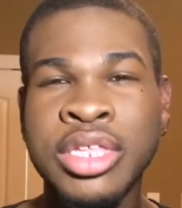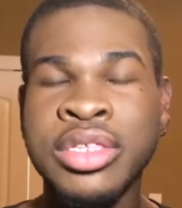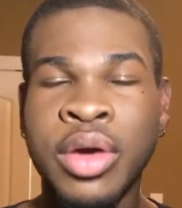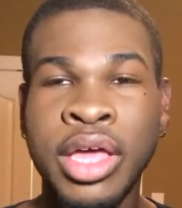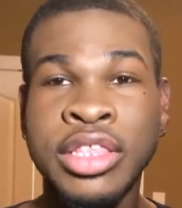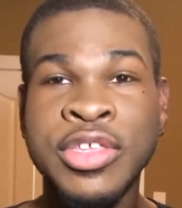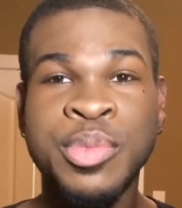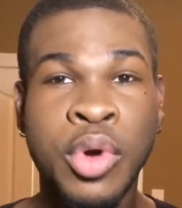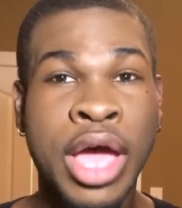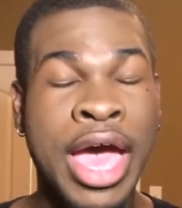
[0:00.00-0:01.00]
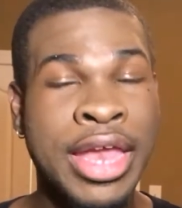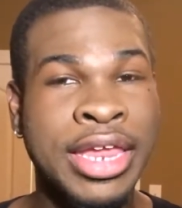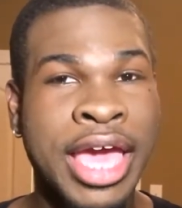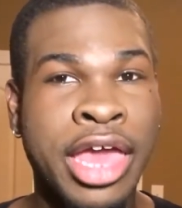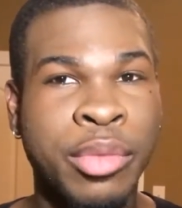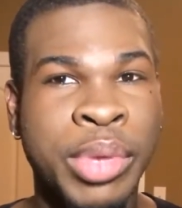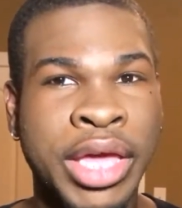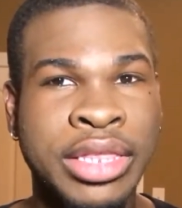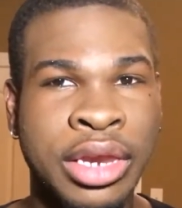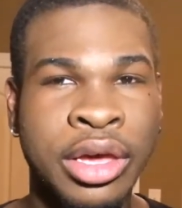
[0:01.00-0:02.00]
So at this point, I kind of
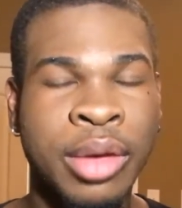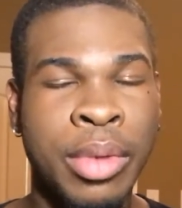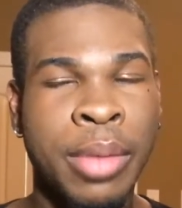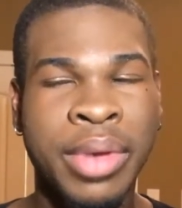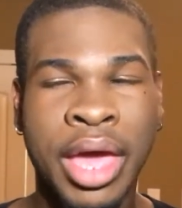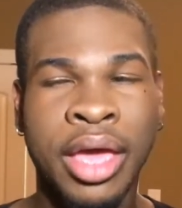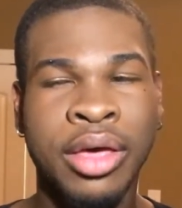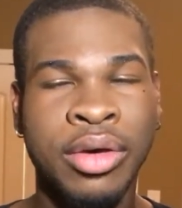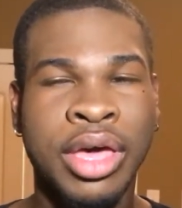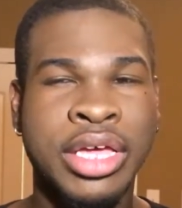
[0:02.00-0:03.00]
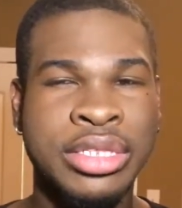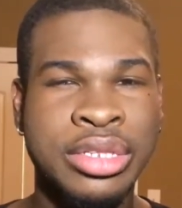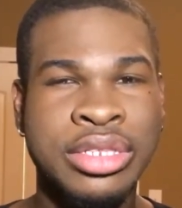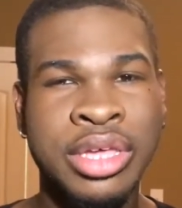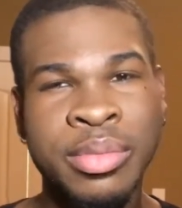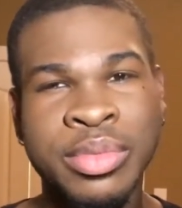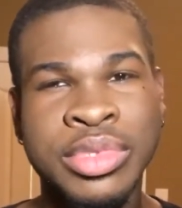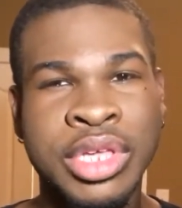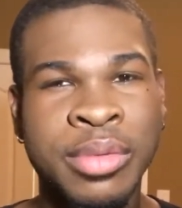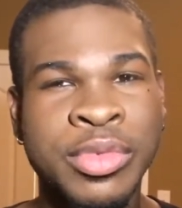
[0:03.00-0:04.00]
picked it up. I'm like, okay, so
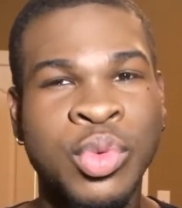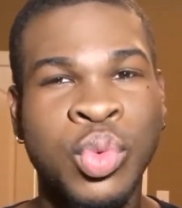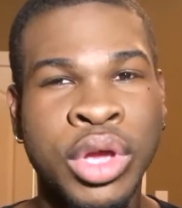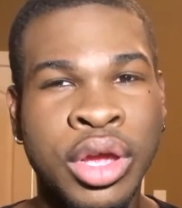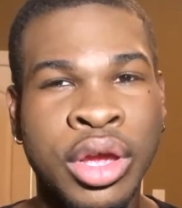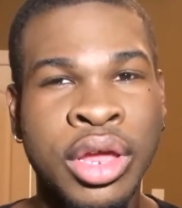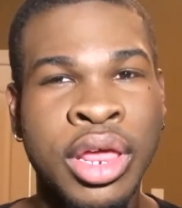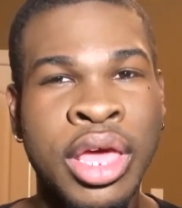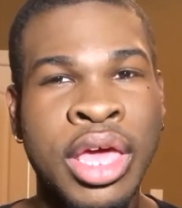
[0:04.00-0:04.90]
something's weird.